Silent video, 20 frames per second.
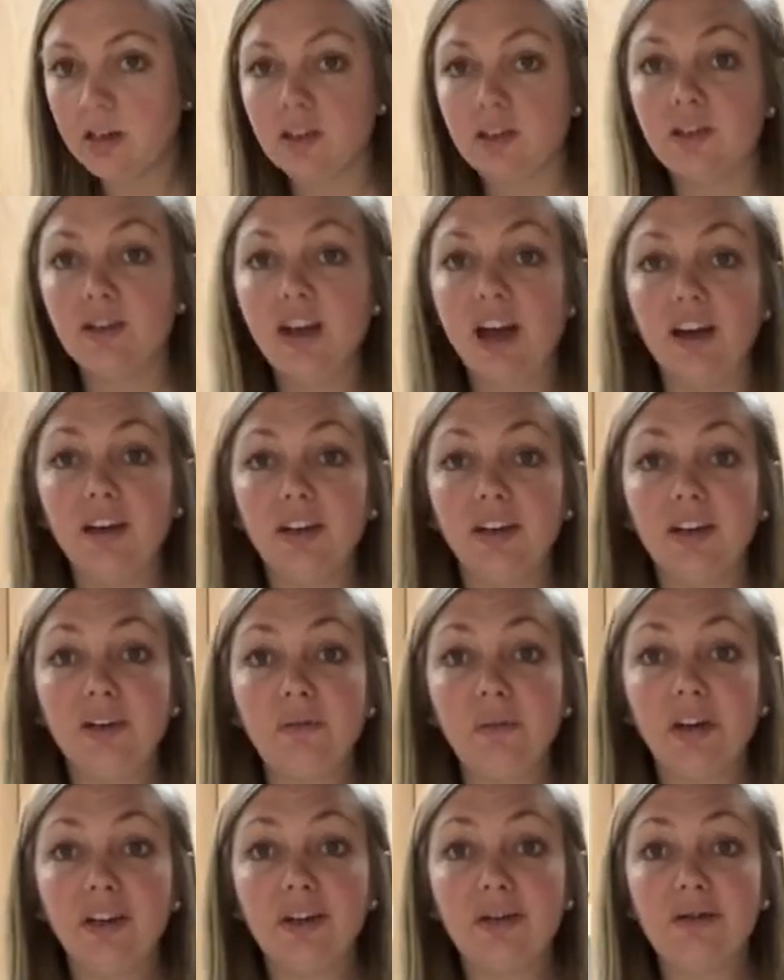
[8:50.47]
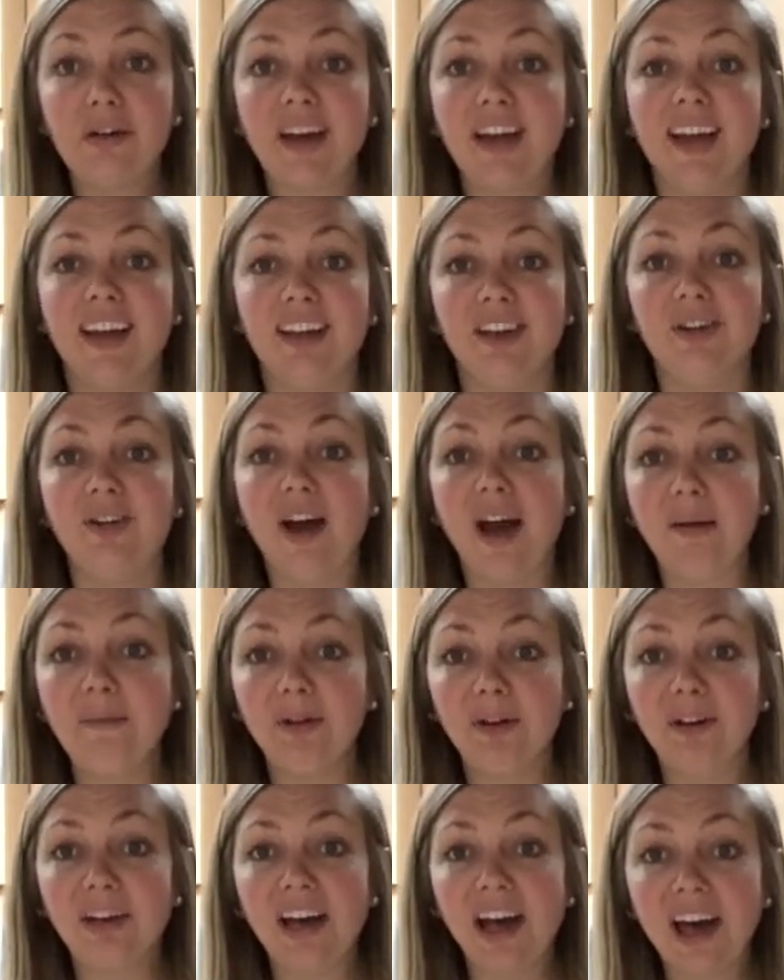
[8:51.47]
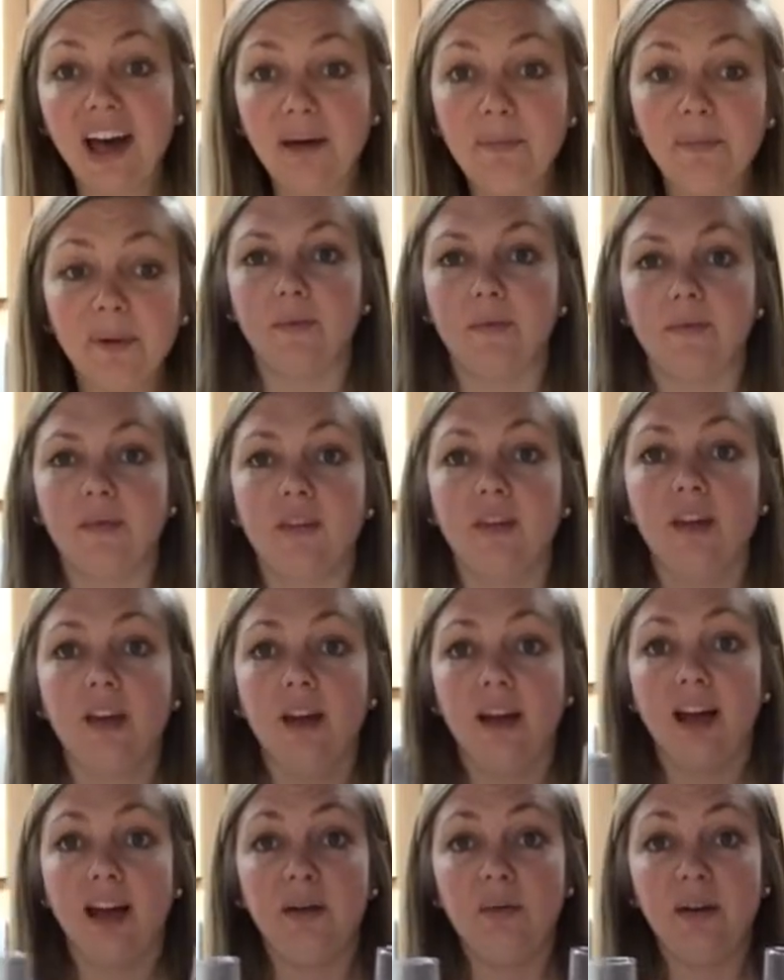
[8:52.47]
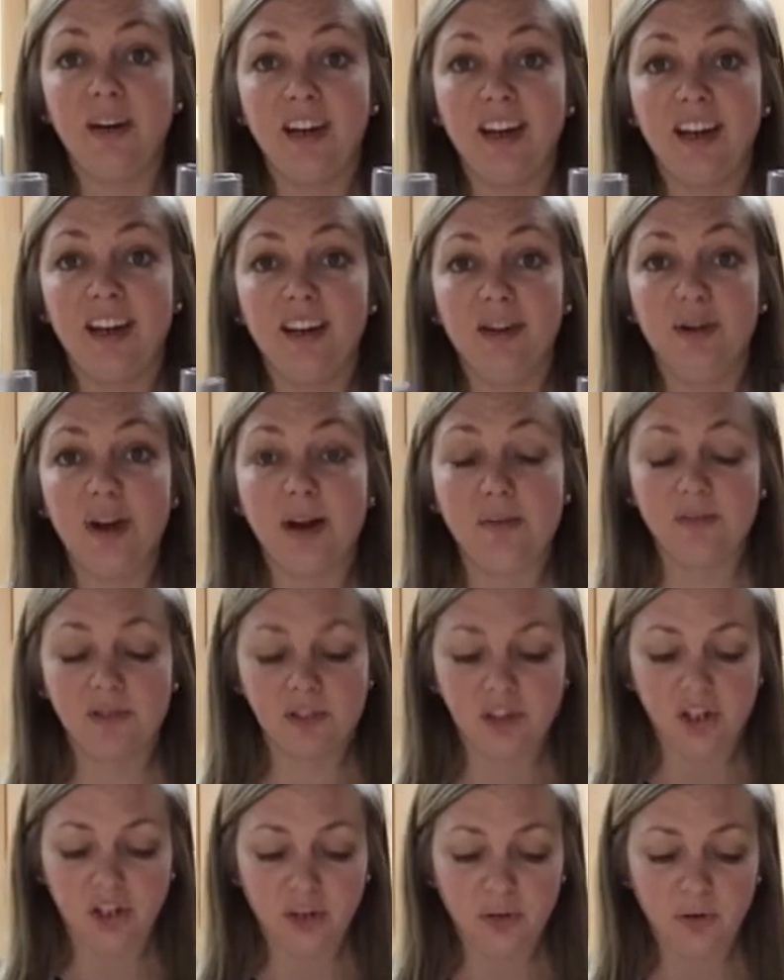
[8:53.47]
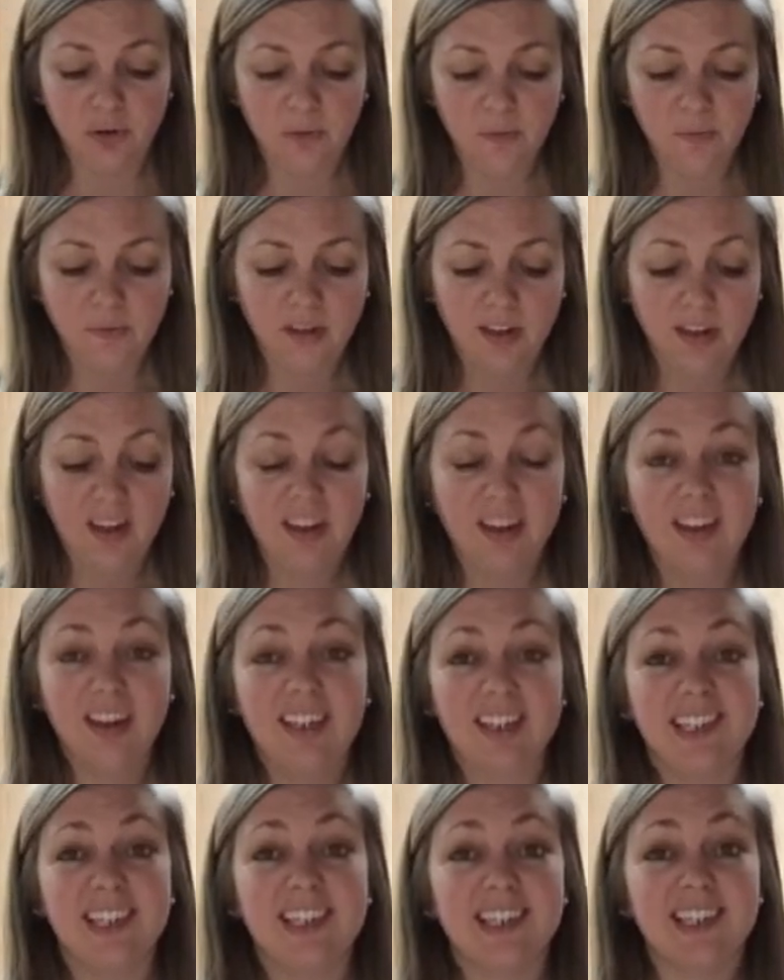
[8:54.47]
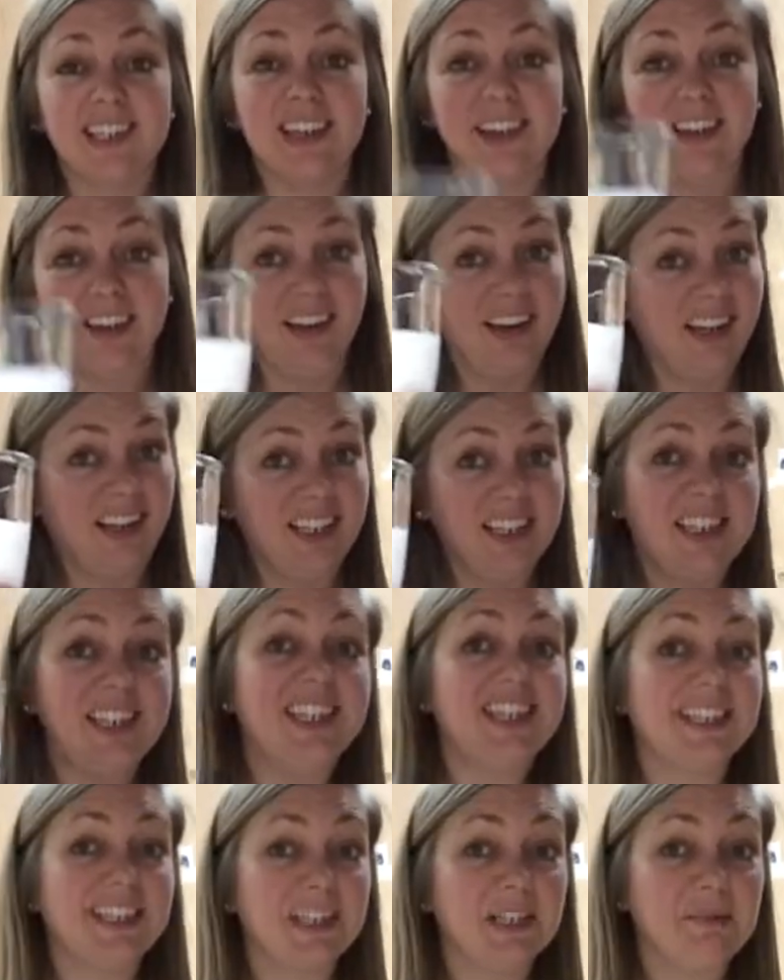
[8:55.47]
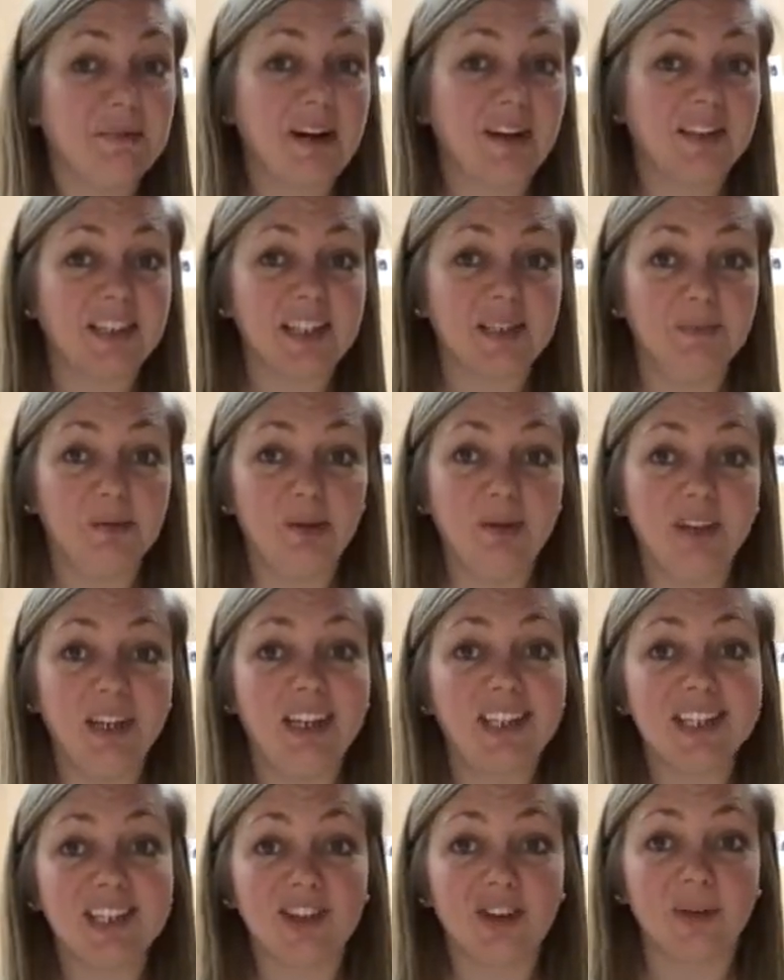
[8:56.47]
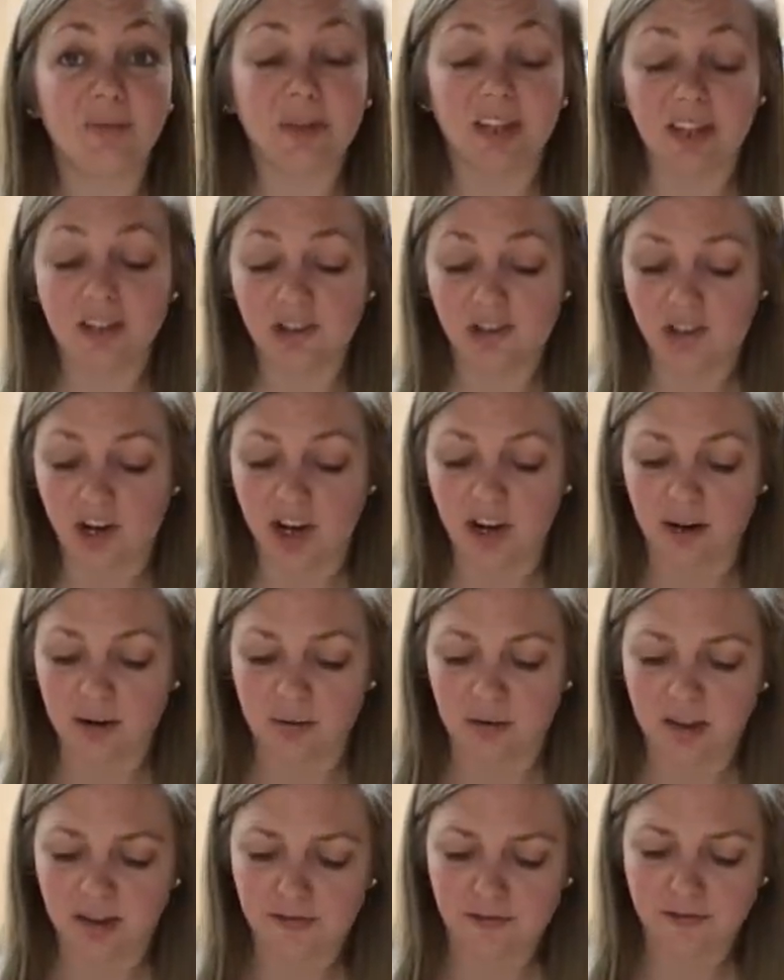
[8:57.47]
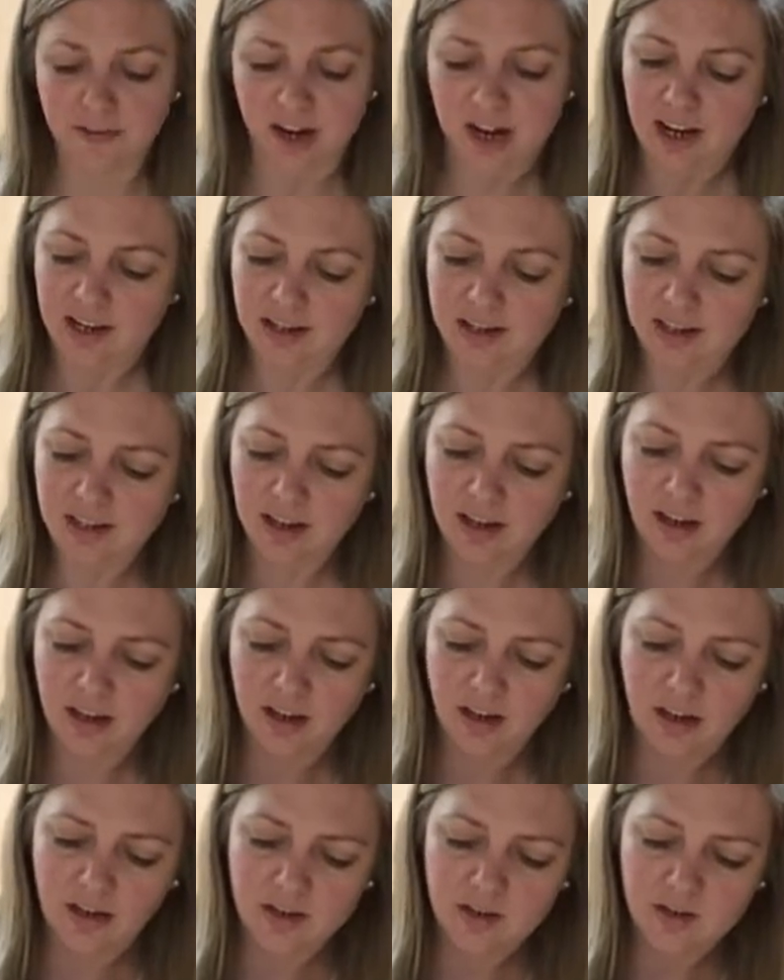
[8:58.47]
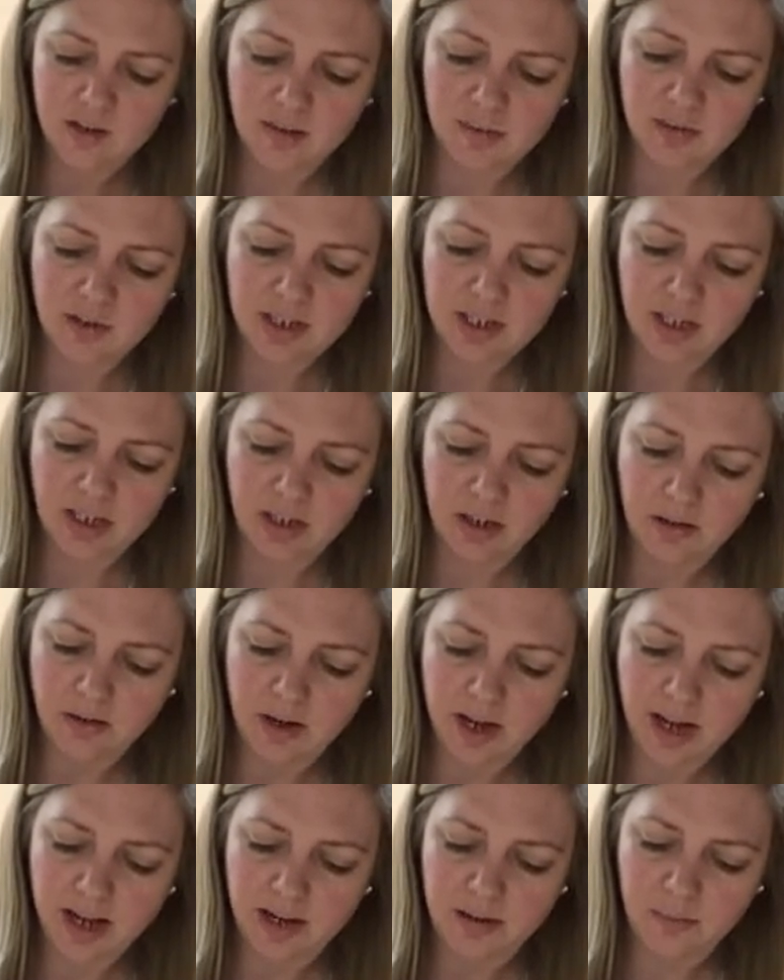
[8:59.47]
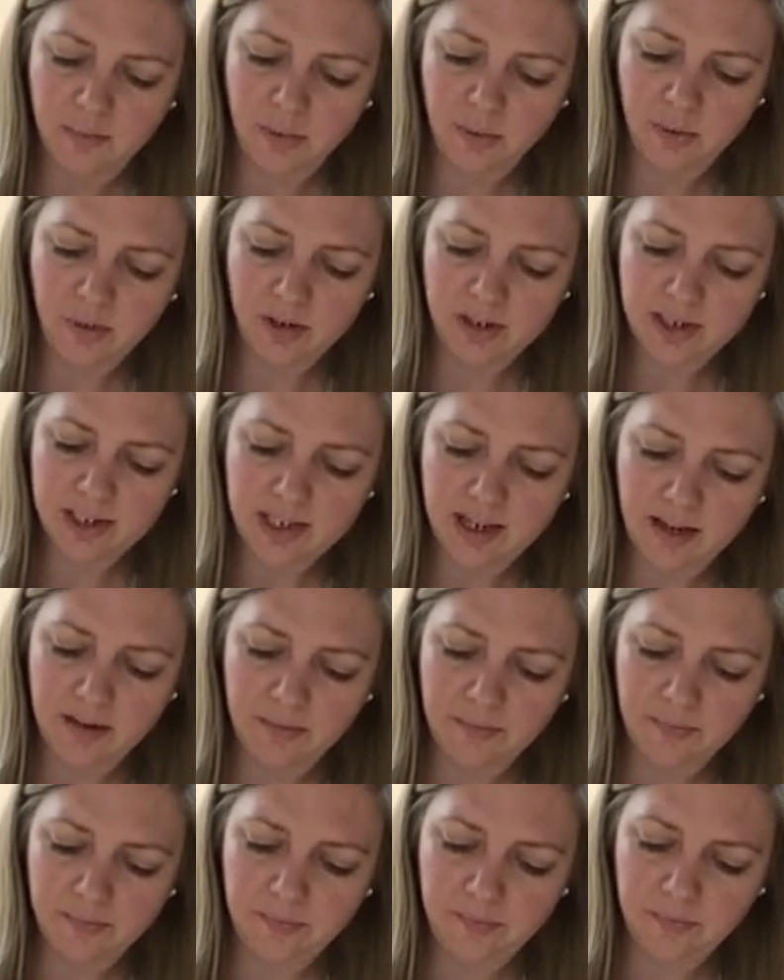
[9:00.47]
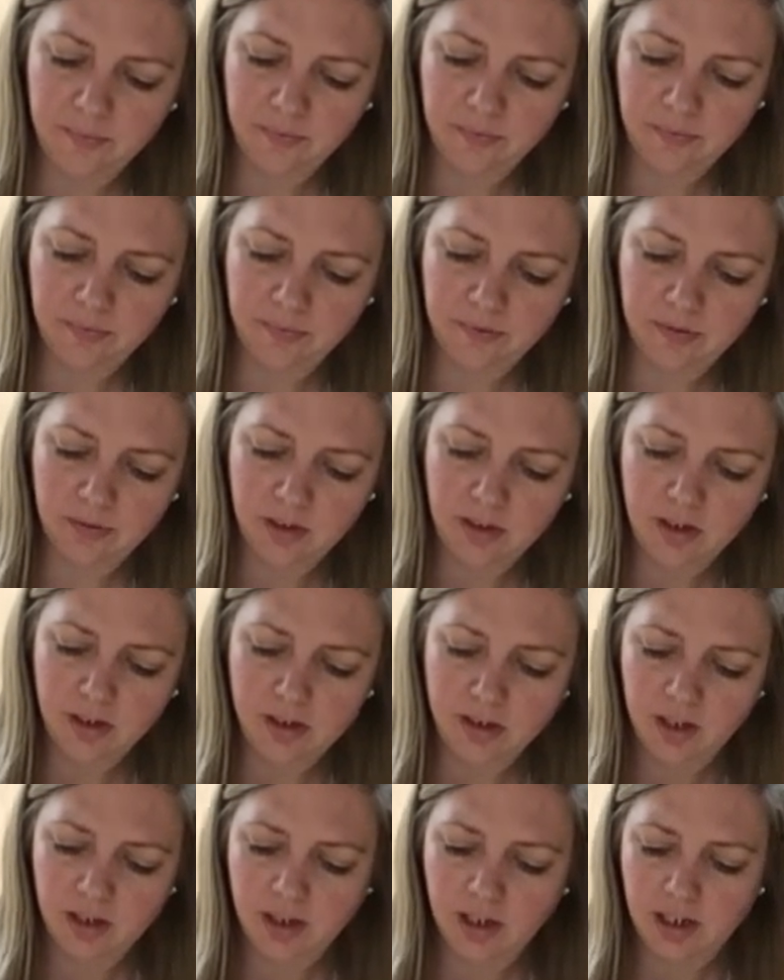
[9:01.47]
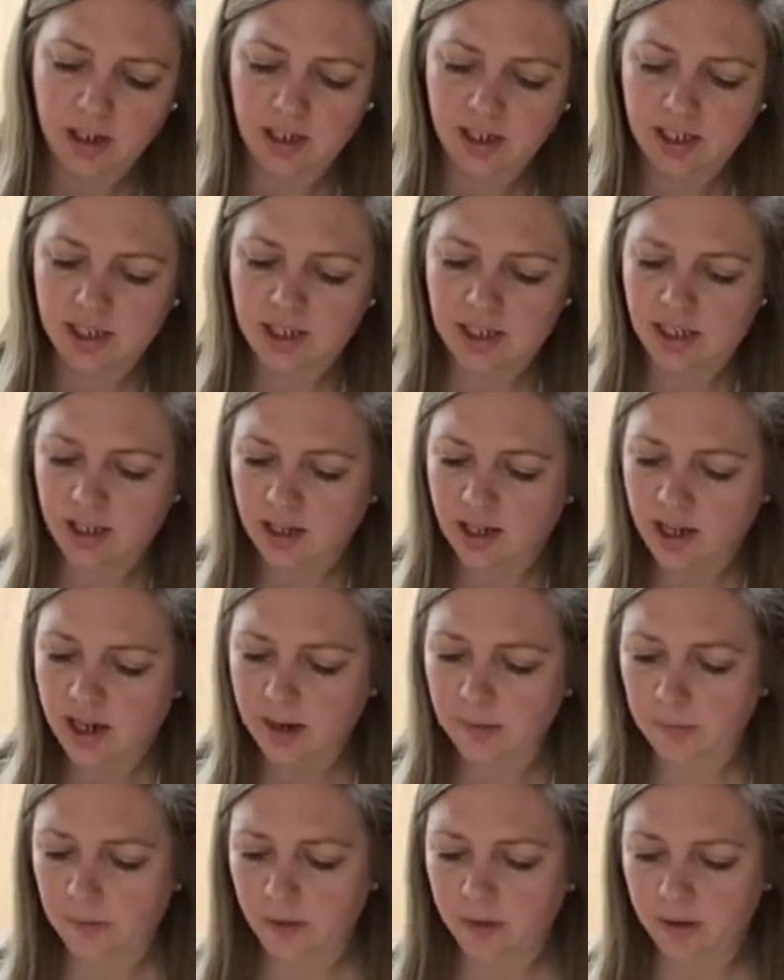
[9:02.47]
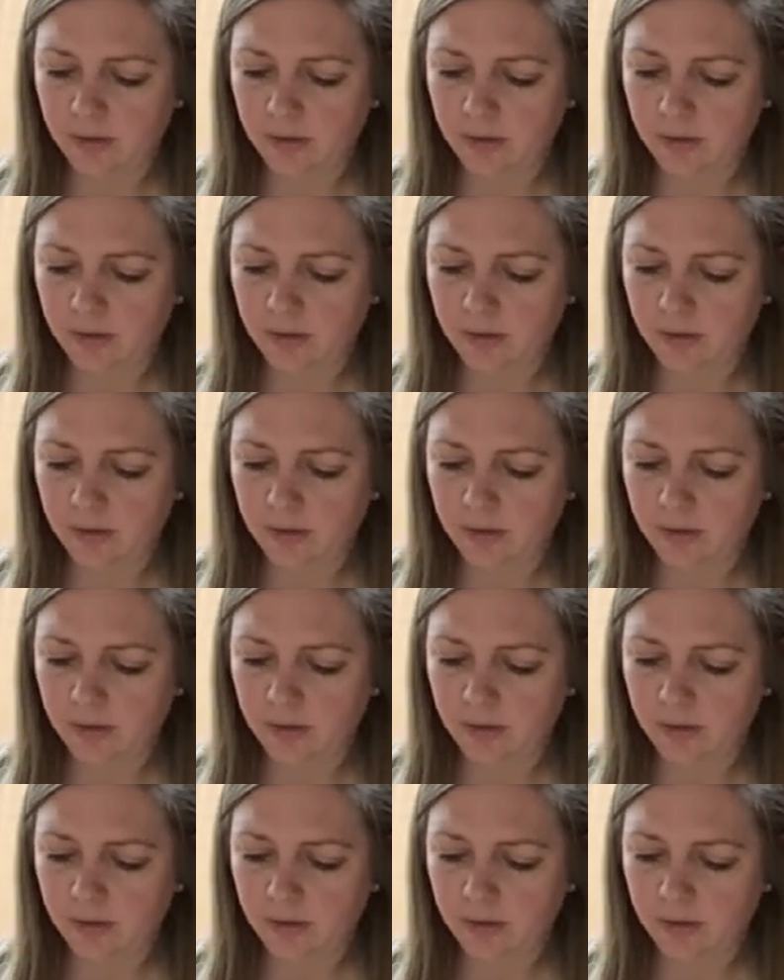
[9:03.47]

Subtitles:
So now you're going to want to go ahead and grab your cup. I went ahead and grabbed 2. This is a decent amount of smoothie, so I'm going to share it with a friend. So I'm just going to go ahead and pour some into the cup.